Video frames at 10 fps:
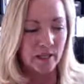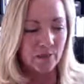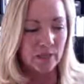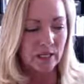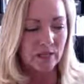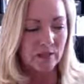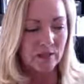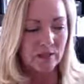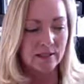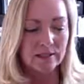
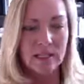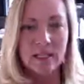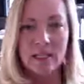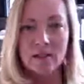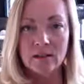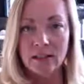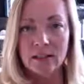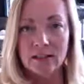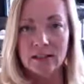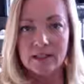because seeding a
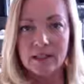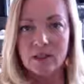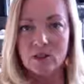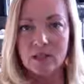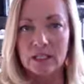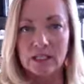list is actually